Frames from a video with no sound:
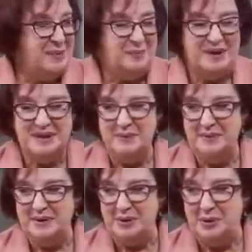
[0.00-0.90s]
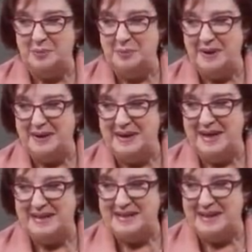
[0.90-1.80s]
But we would hope
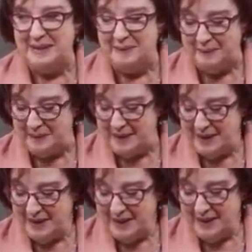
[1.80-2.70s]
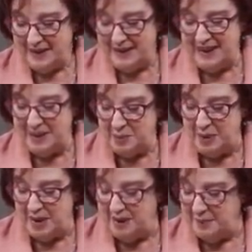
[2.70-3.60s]
that in
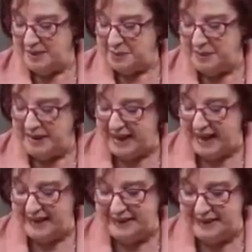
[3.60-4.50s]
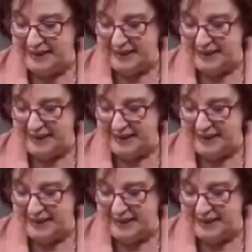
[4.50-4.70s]
Parliament we can